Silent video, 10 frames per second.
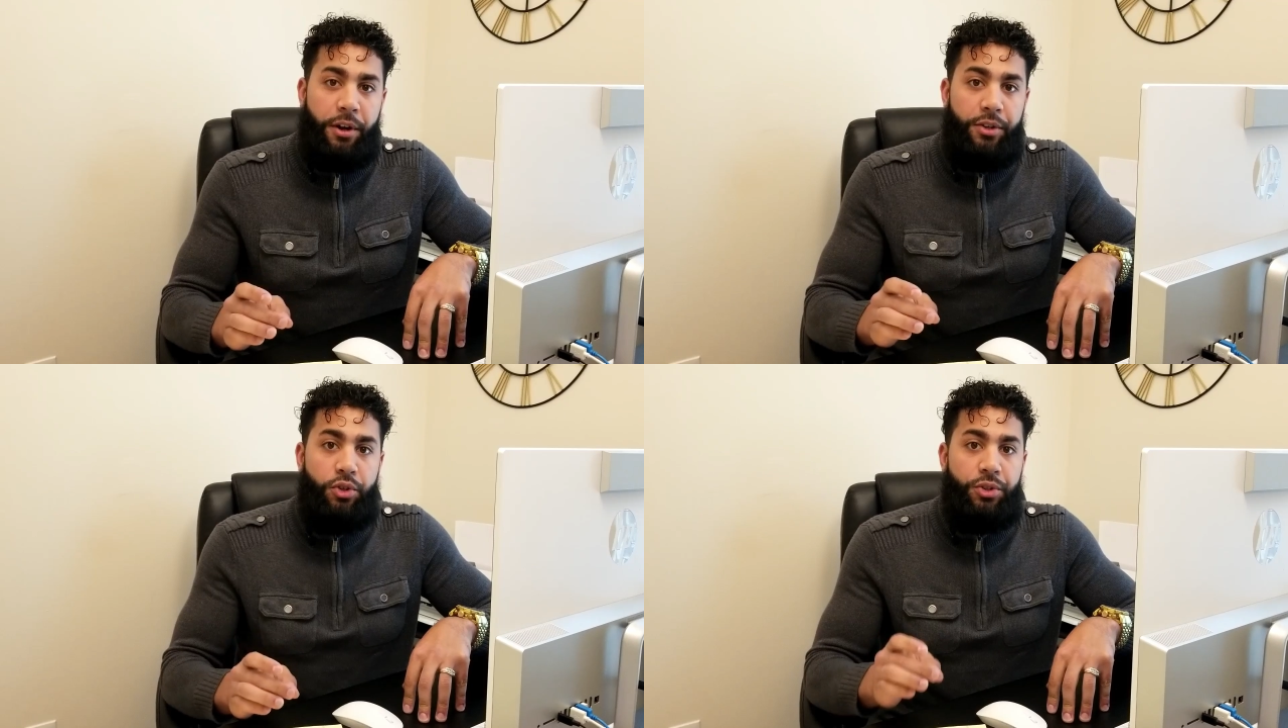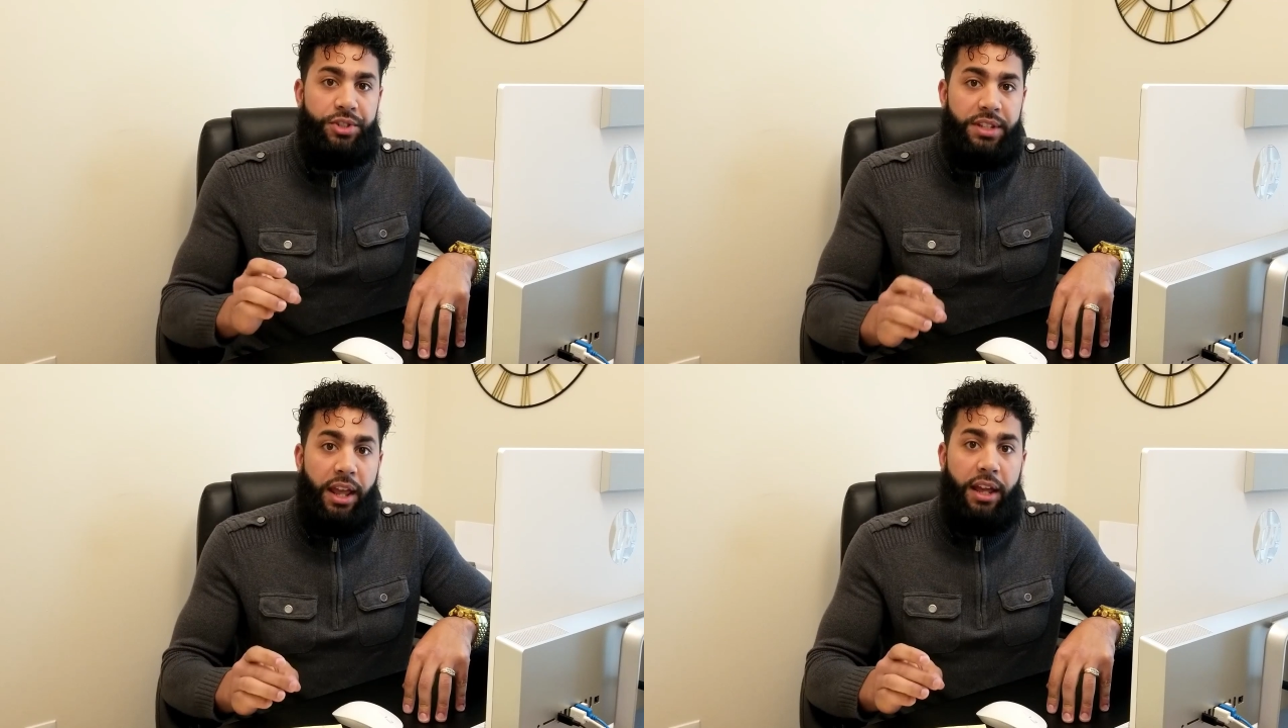
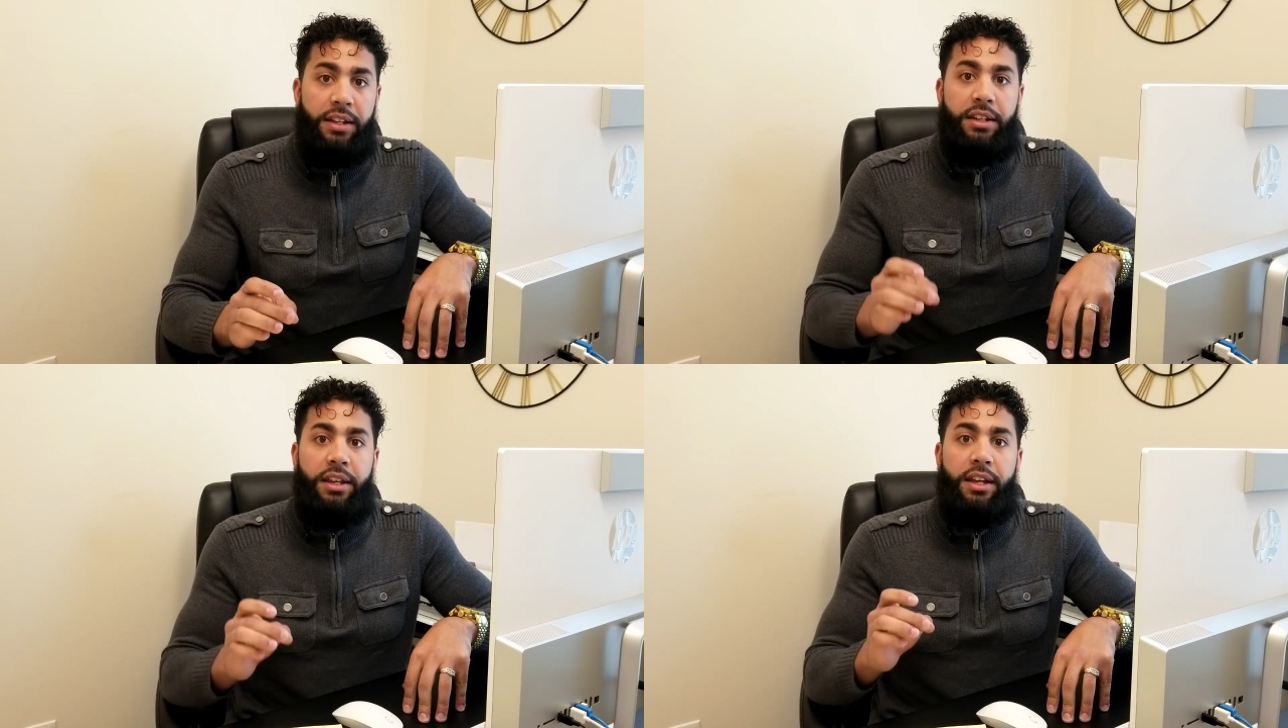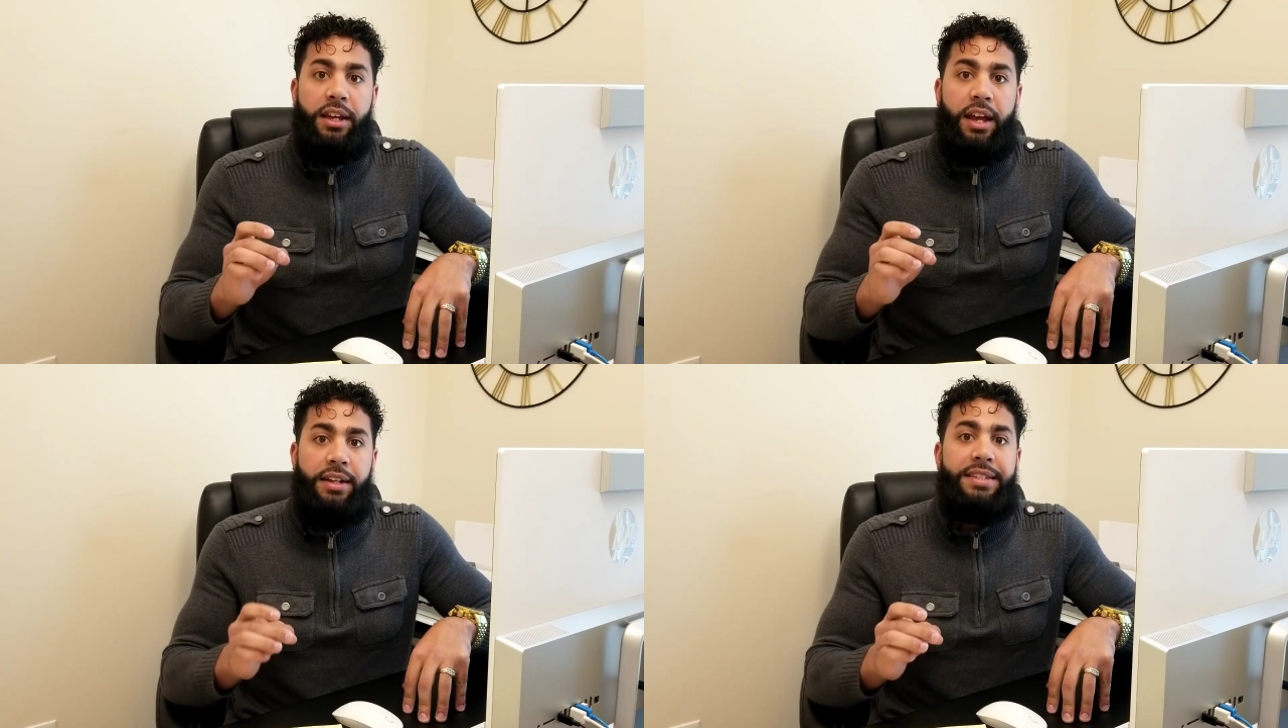understanding
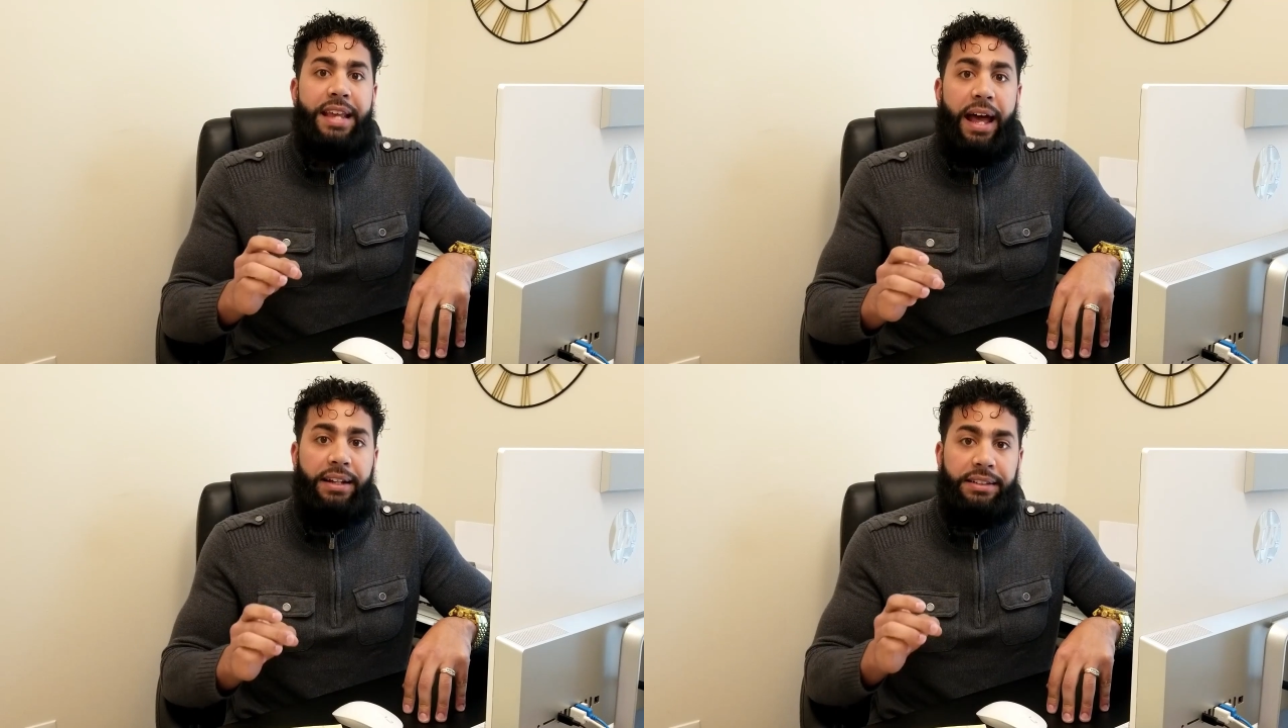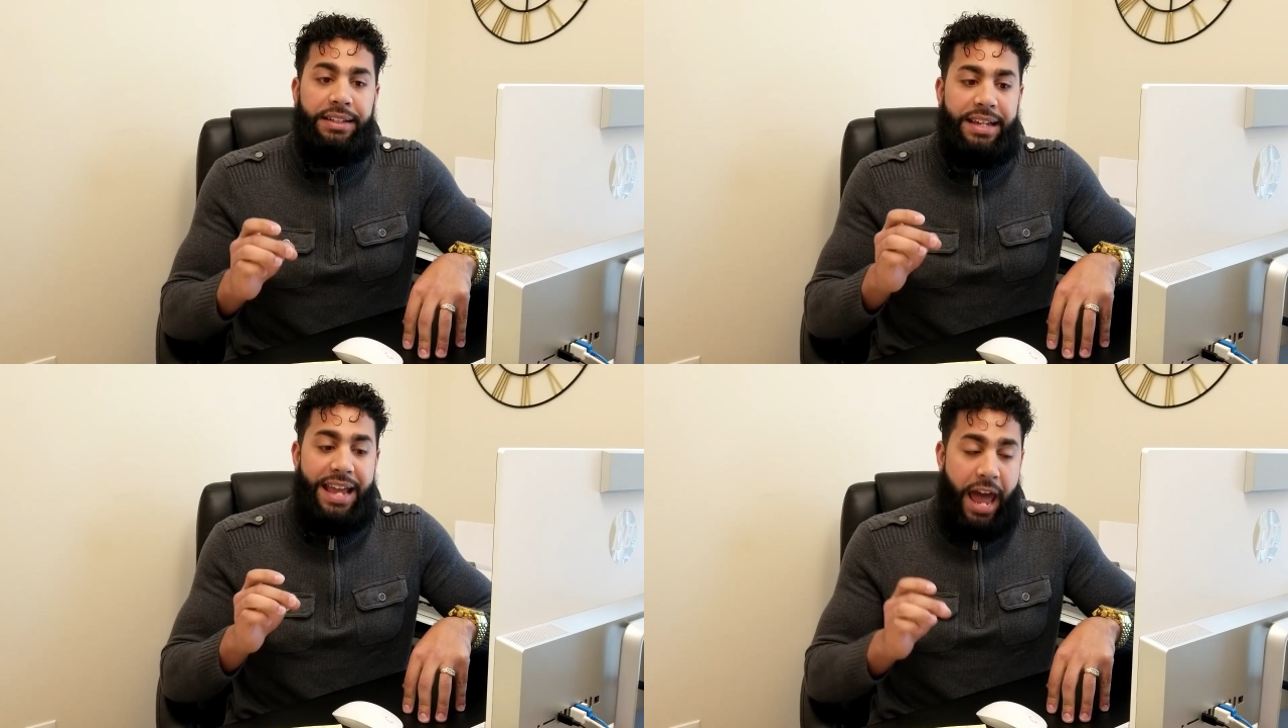
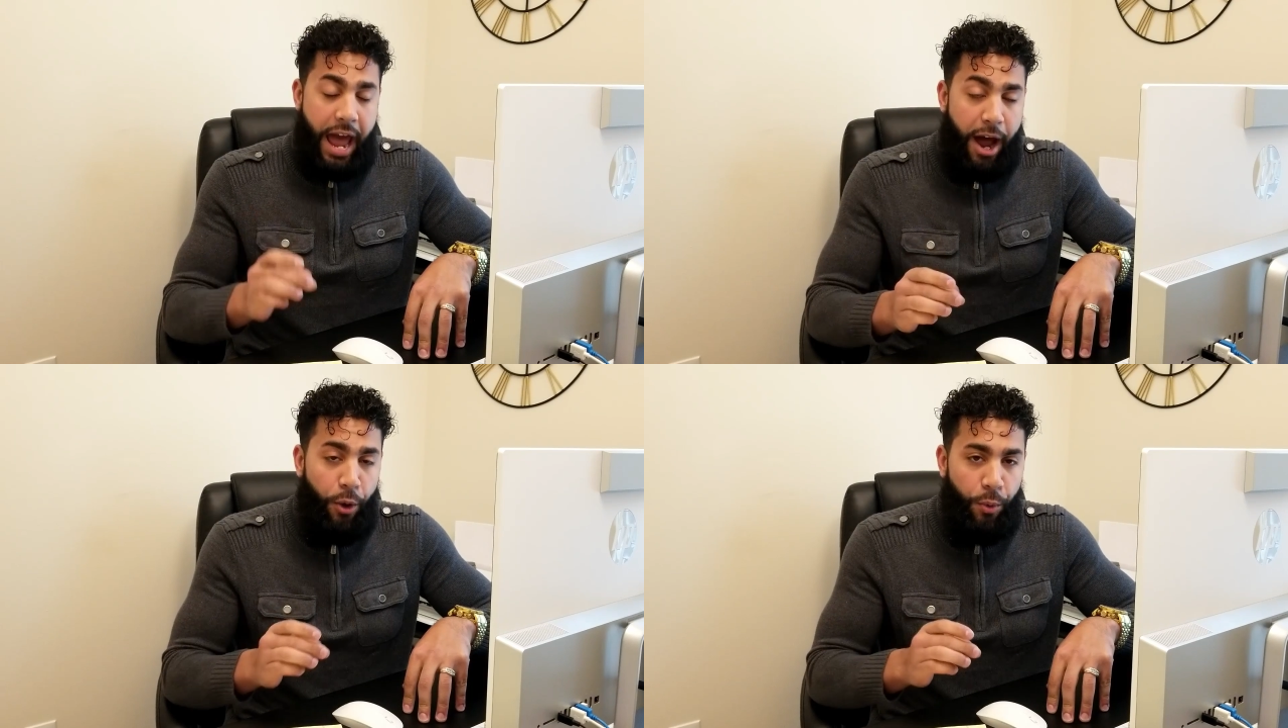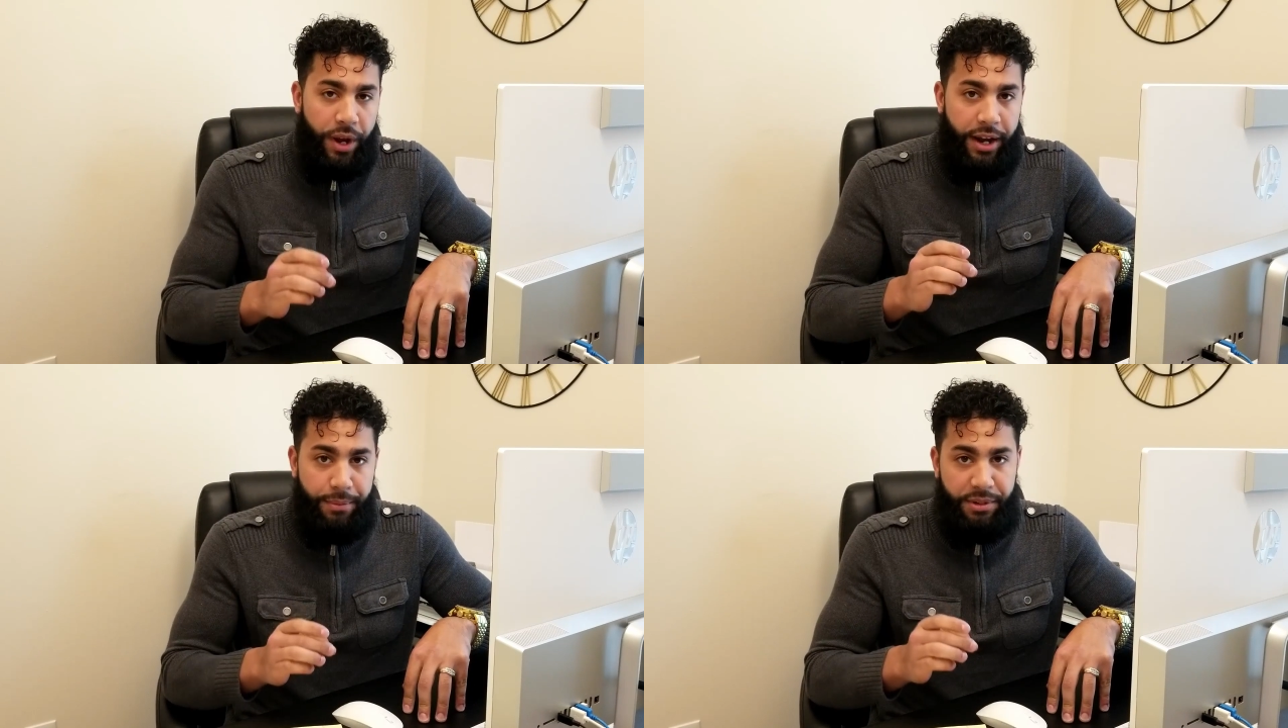exactly how what
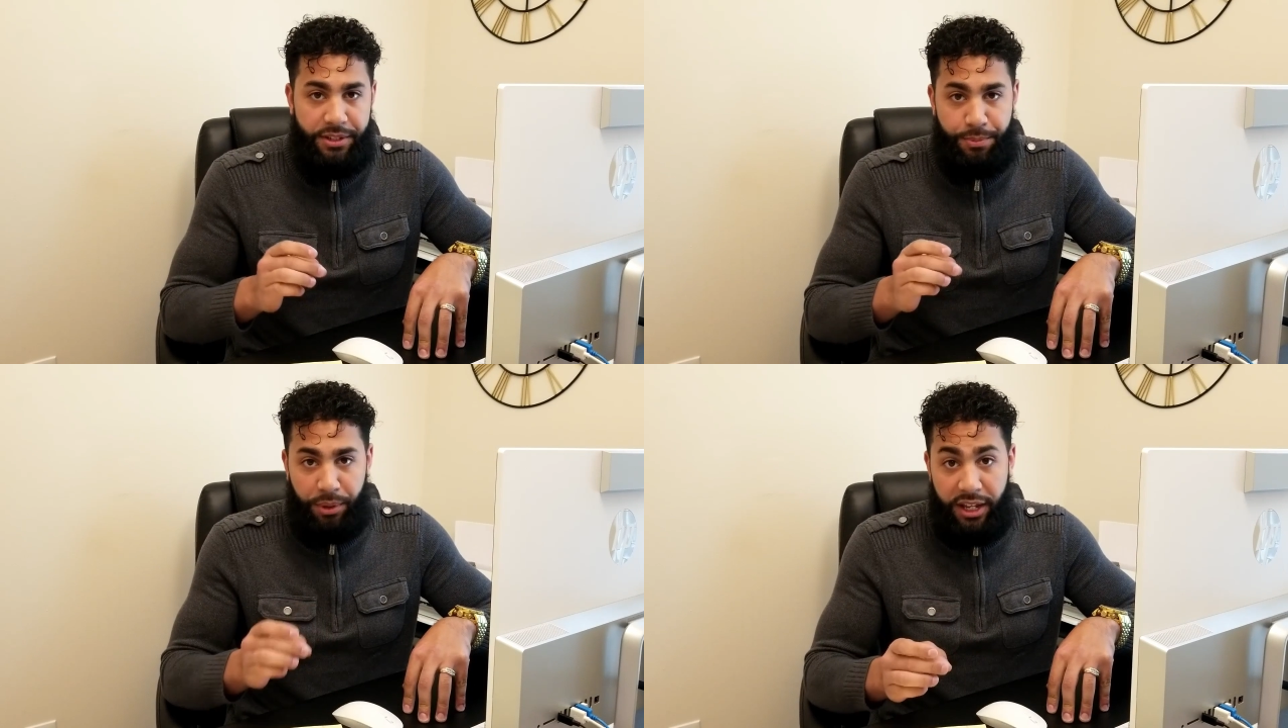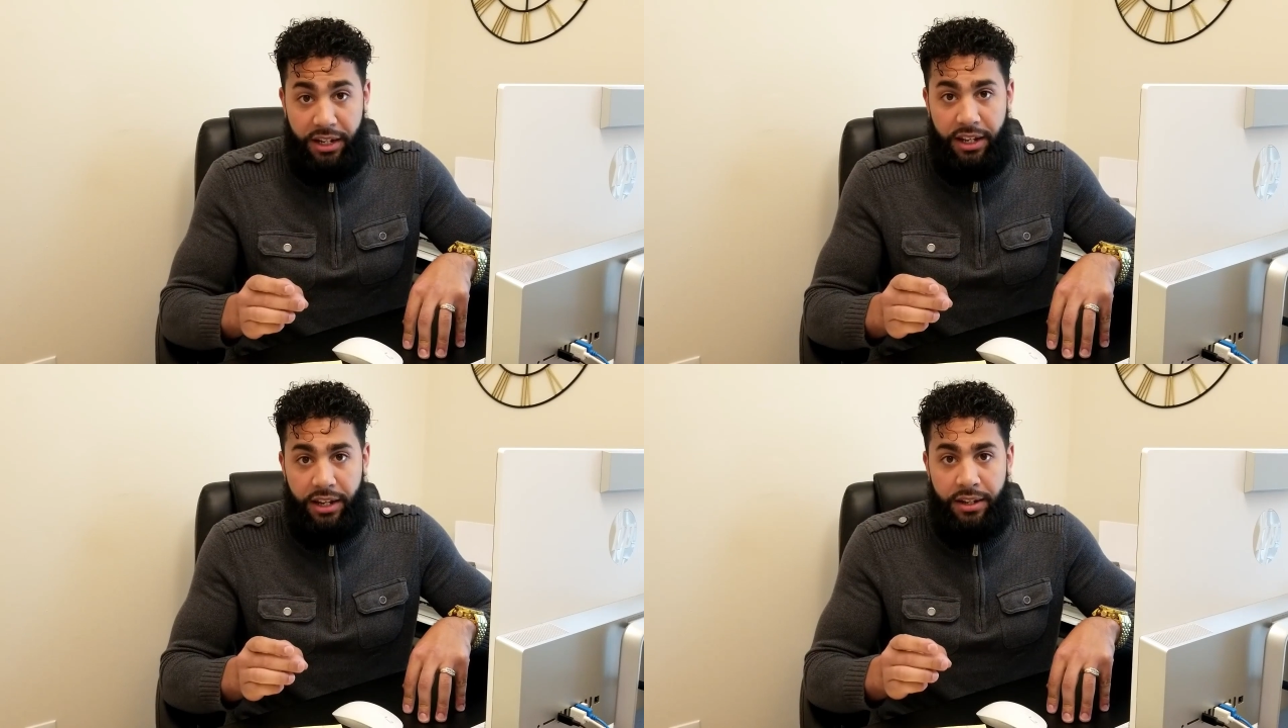I'm
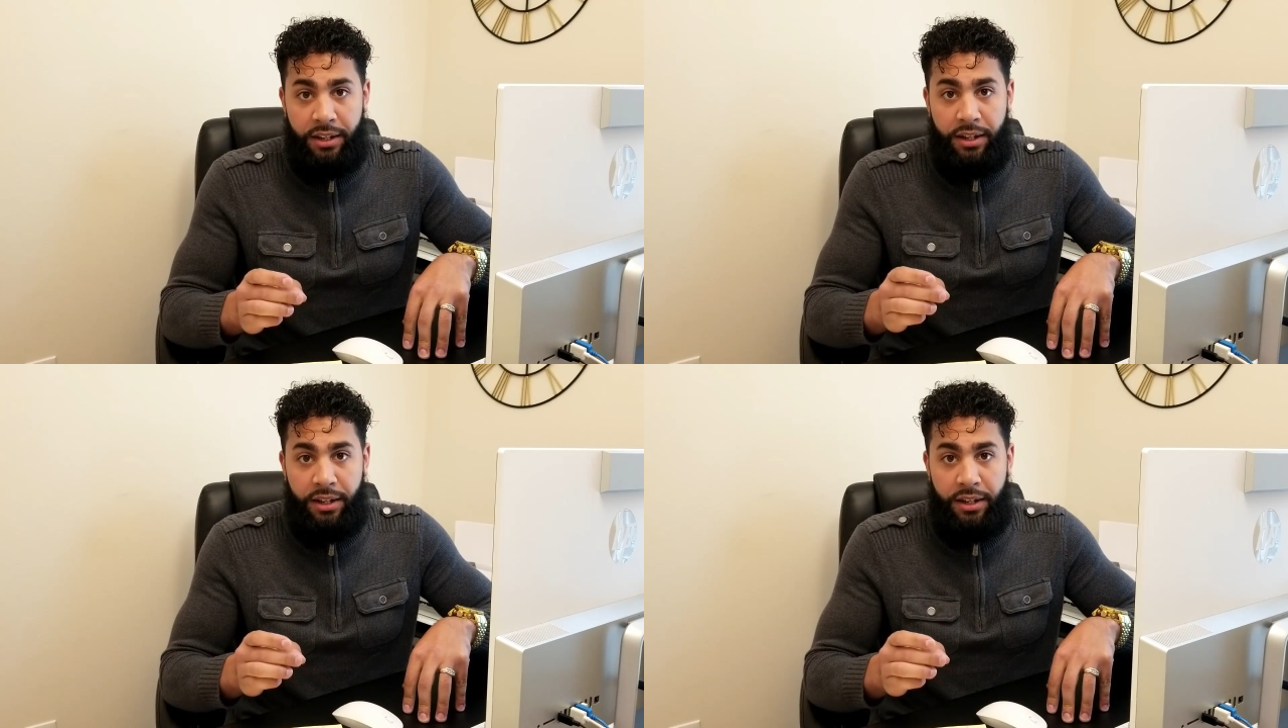explaining